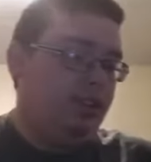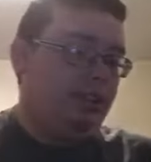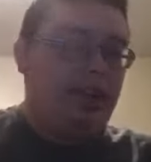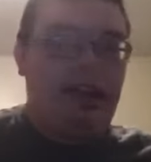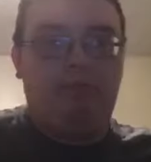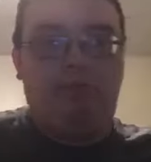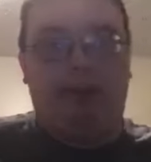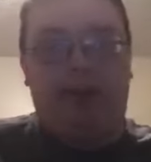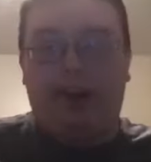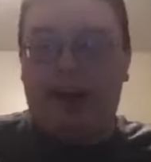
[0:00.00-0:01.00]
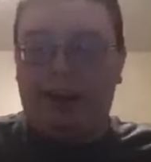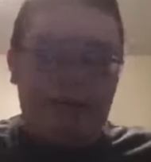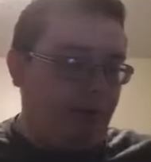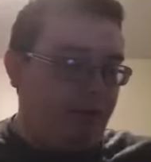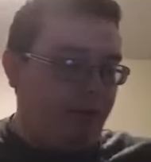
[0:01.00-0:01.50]
Okay, we're going to kind of
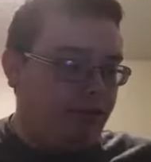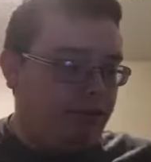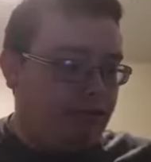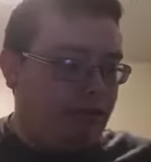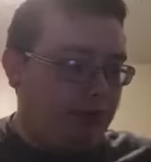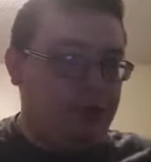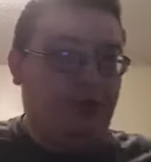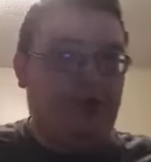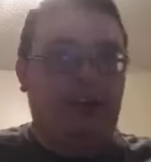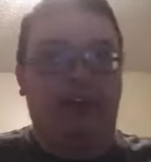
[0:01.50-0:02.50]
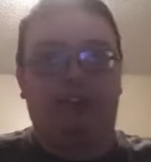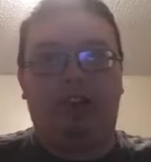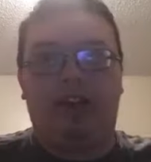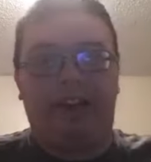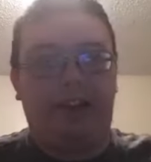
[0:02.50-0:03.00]
go through some scripture and
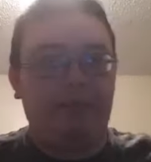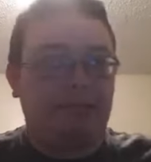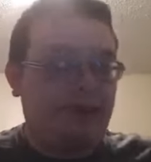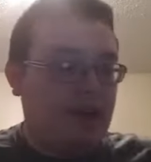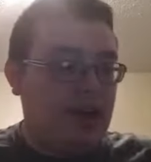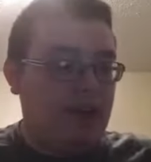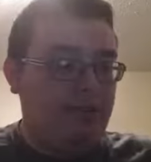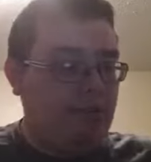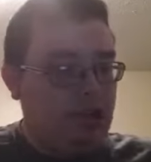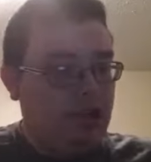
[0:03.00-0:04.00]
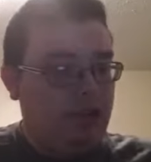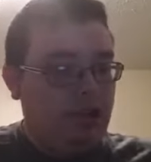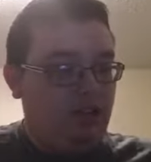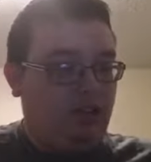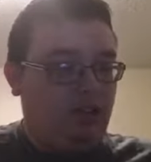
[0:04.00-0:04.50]
talking about how
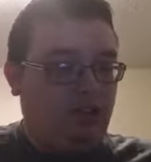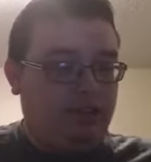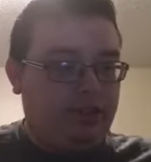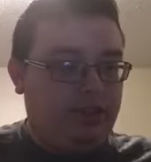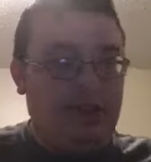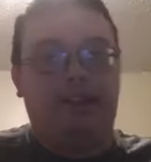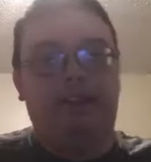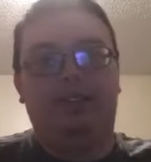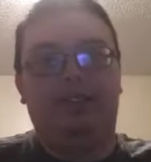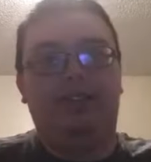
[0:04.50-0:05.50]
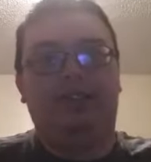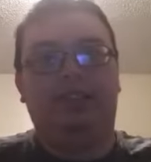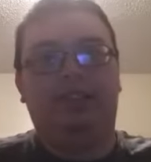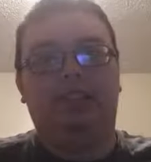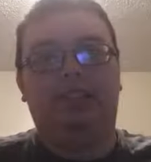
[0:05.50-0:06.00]
our sins
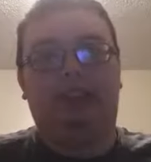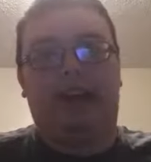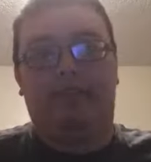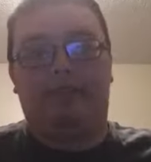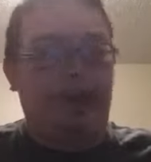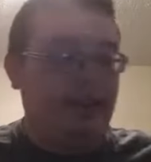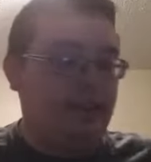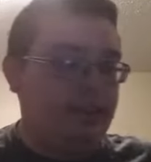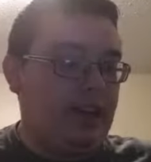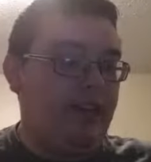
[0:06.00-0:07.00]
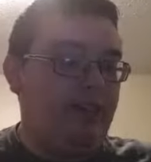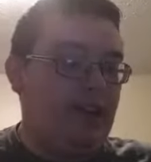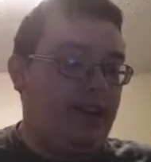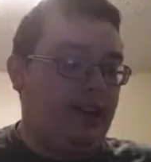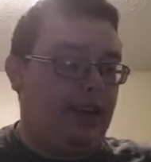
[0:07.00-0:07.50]
can find us out,
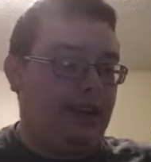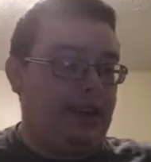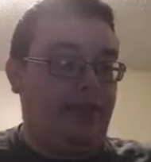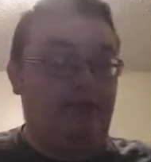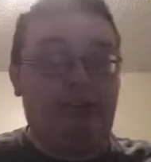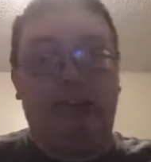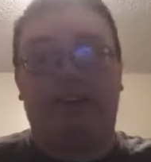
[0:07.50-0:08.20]
and they can really